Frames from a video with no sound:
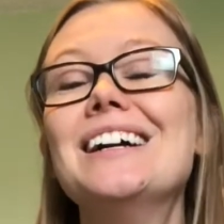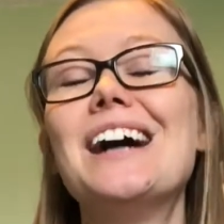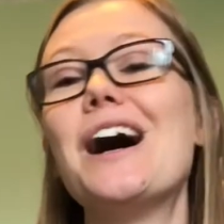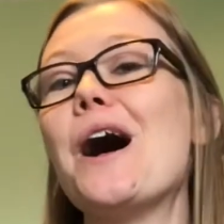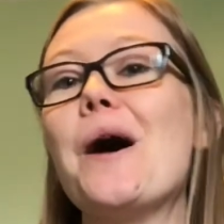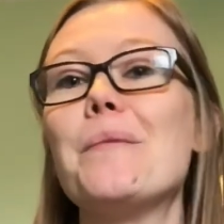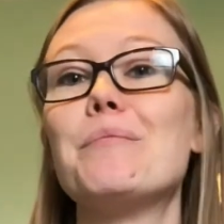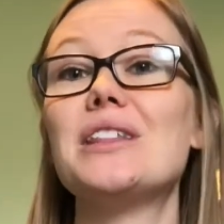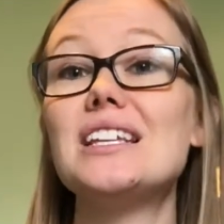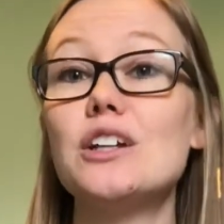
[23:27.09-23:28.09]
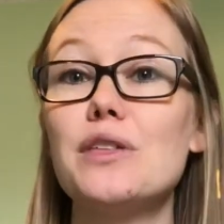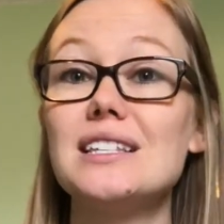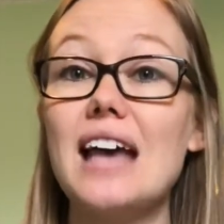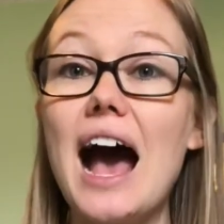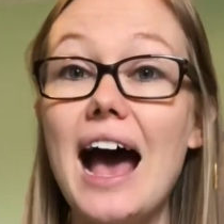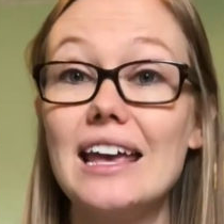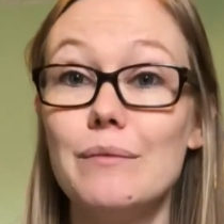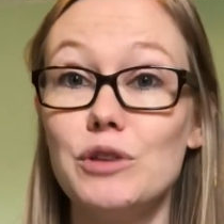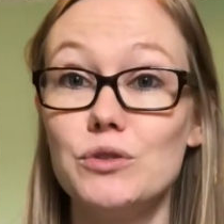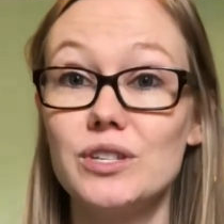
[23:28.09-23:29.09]
But these are things that I am
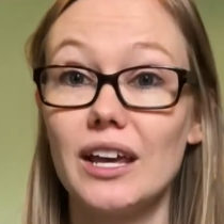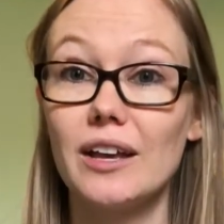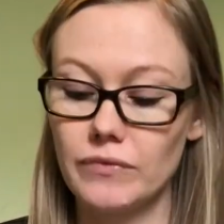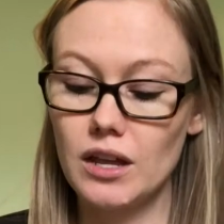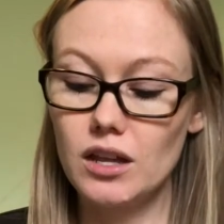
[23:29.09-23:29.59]
using.